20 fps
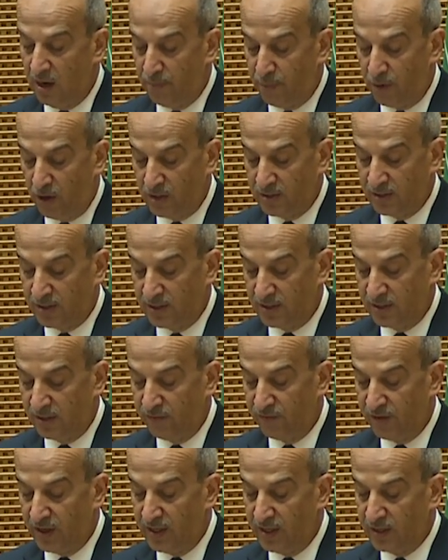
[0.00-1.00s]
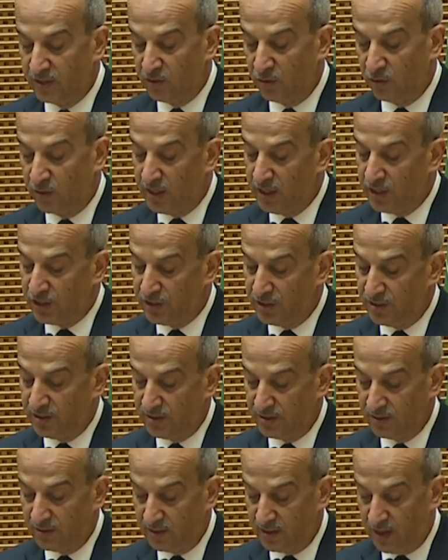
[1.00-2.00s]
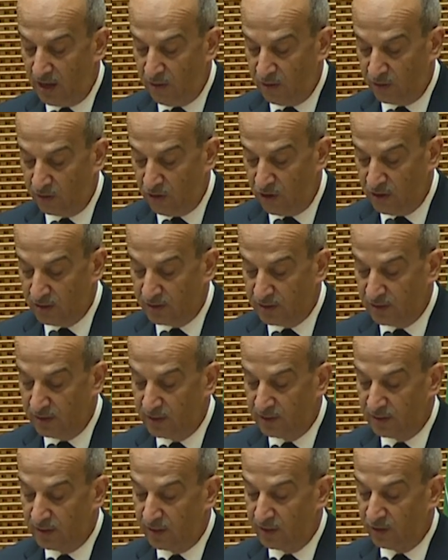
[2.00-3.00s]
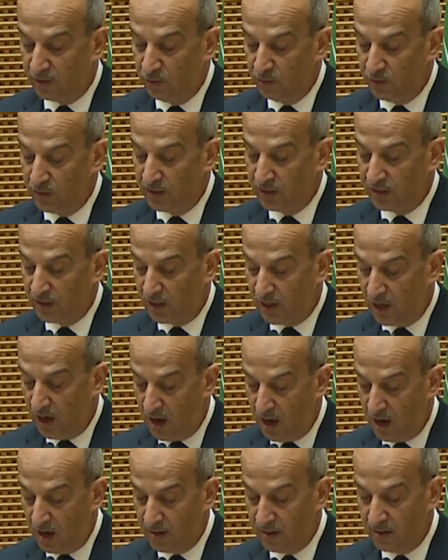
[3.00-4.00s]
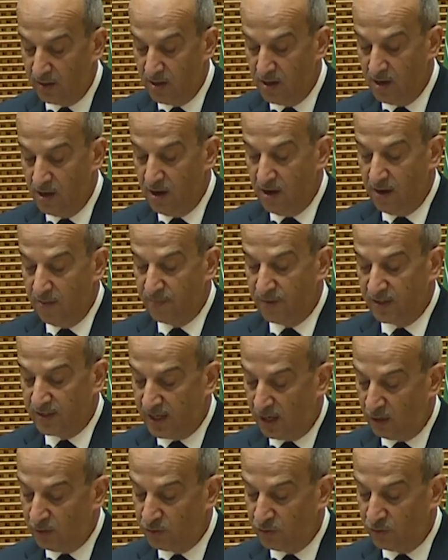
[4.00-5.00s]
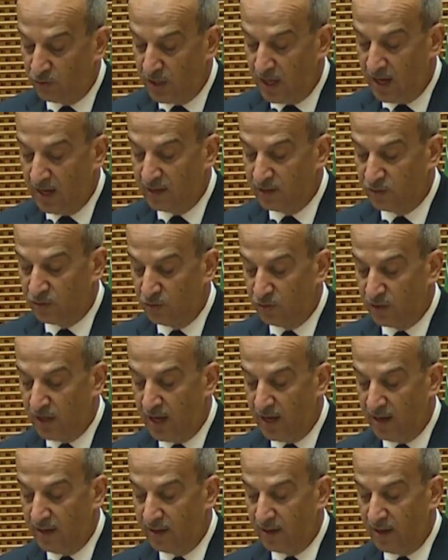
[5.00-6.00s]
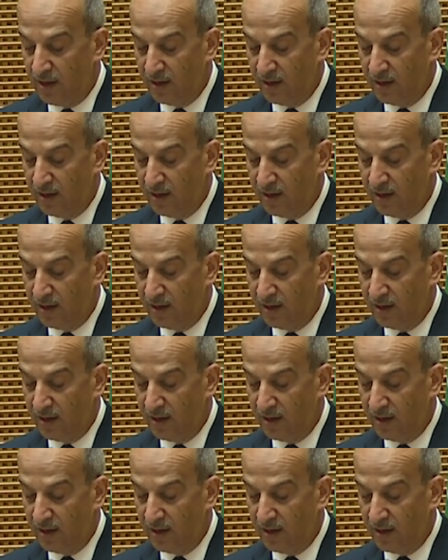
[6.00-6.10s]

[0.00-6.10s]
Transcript: process in various locations in our continent, including the CAR, South Sudan, Sudan,